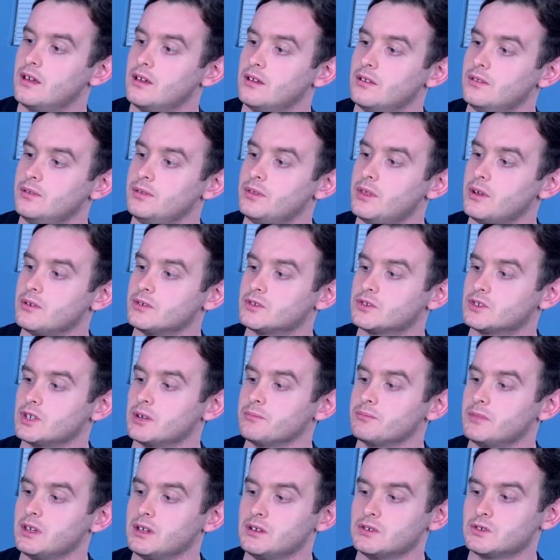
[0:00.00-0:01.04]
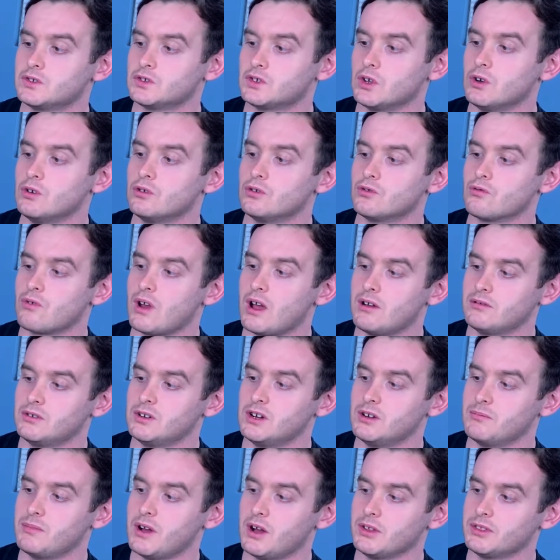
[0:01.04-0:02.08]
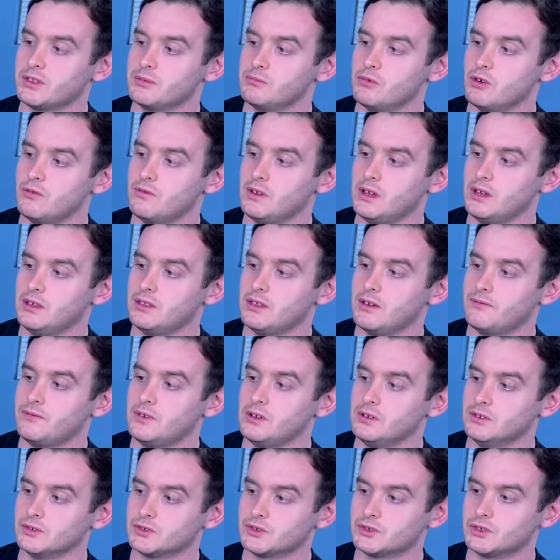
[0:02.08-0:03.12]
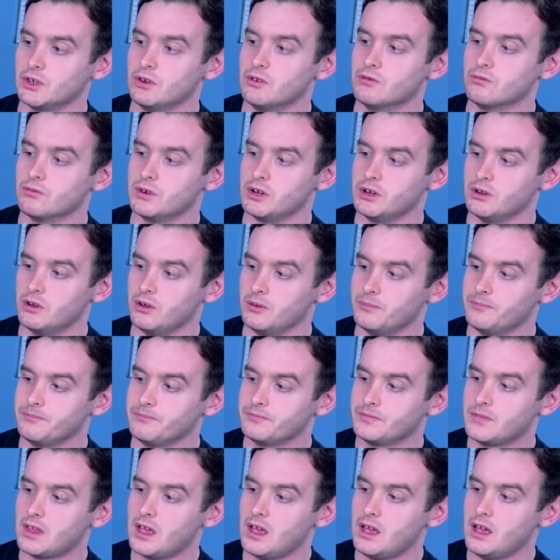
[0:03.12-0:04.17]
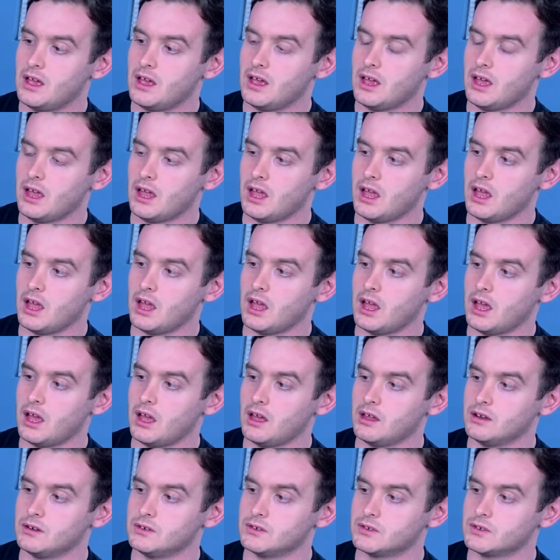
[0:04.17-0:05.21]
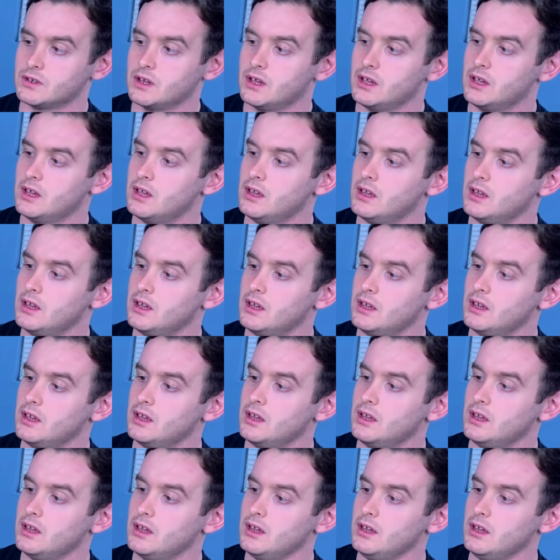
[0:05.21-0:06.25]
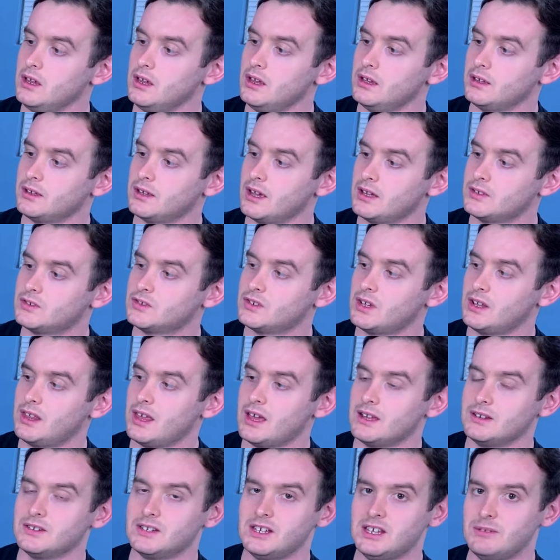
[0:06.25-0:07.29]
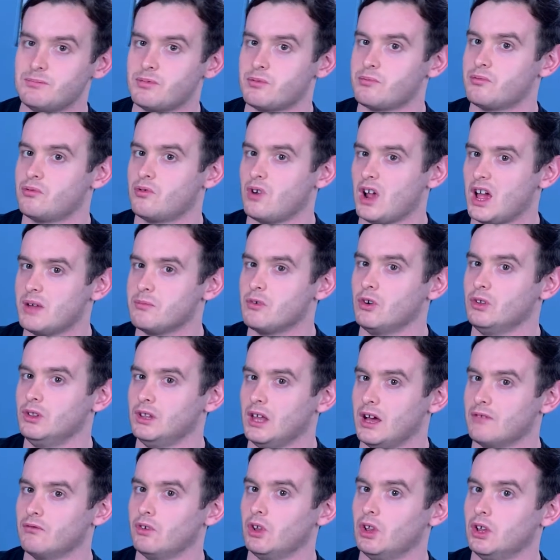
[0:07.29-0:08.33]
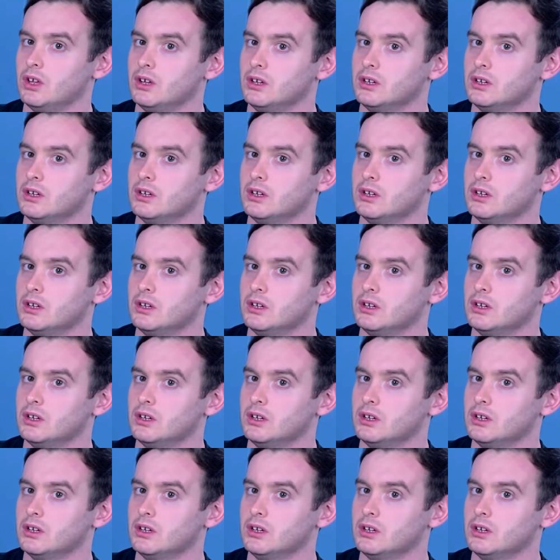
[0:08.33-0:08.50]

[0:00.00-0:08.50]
there's something so grounded about the movie that feels so real. And it gets to that deep primal level.